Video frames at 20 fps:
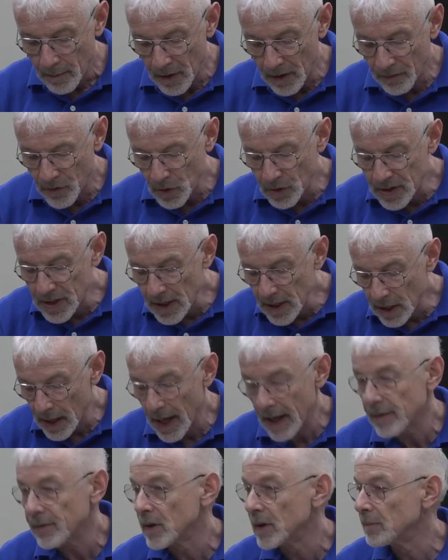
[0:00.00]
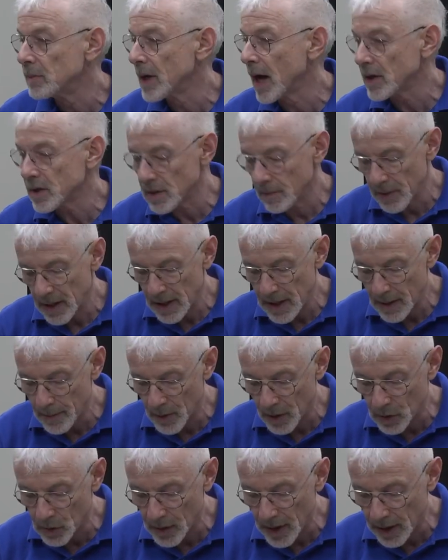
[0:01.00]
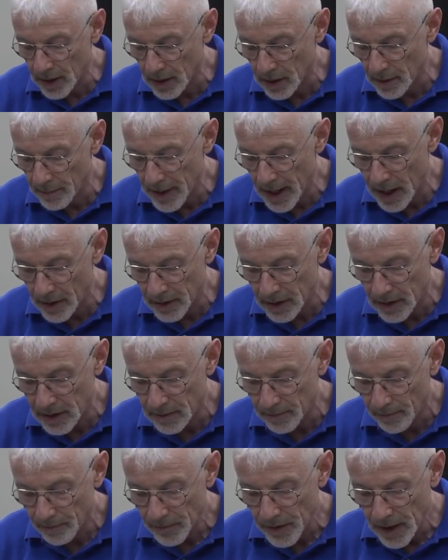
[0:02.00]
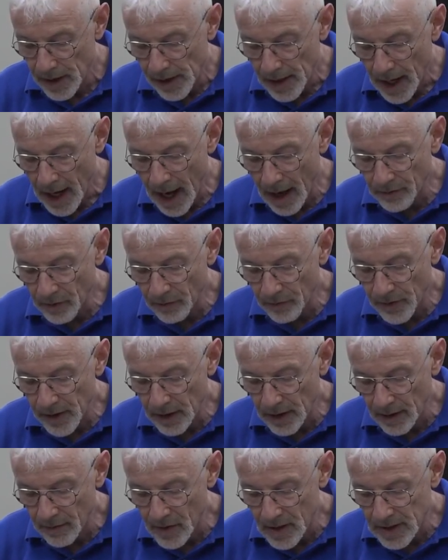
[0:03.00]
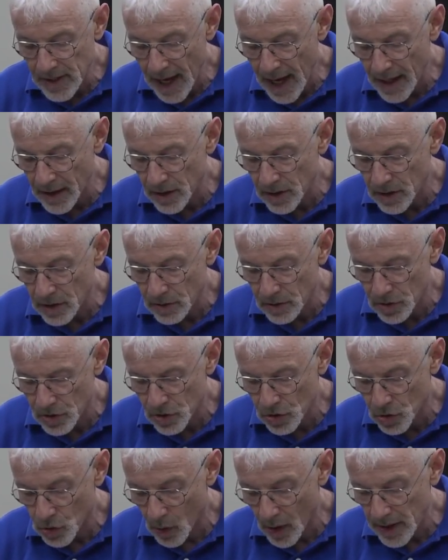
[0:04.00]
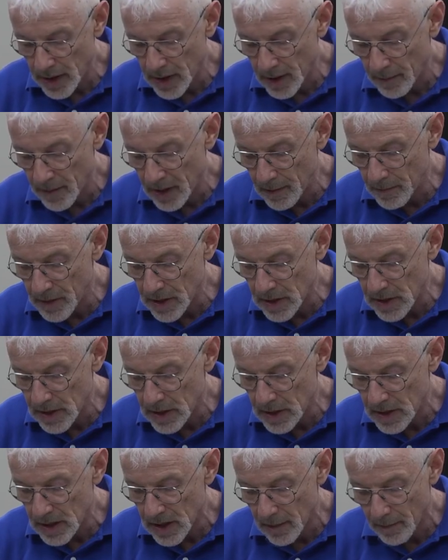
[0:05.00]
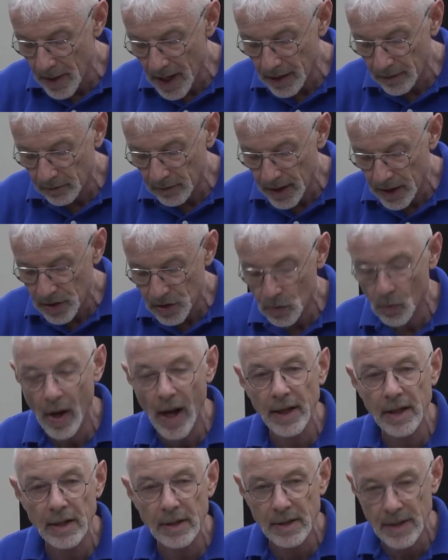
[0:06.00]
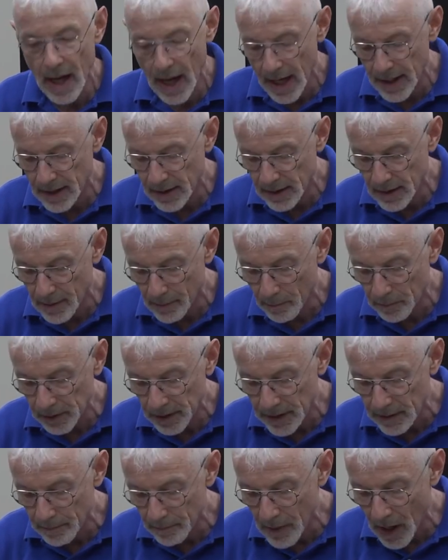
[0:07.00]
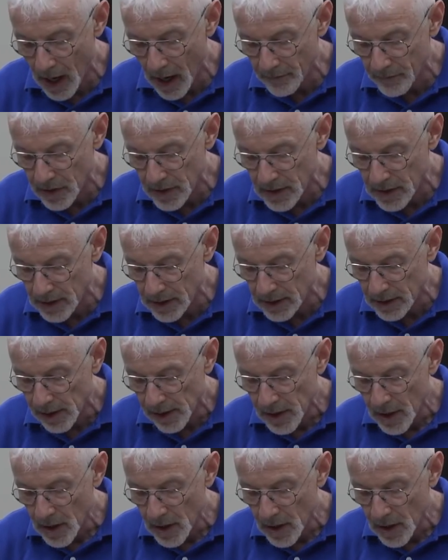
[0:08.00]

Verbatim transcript: But if you didn't like them, not to be hypocritical about it. I have a feeling this attitude destroyed him in business and might have led to why he died in complete poverty,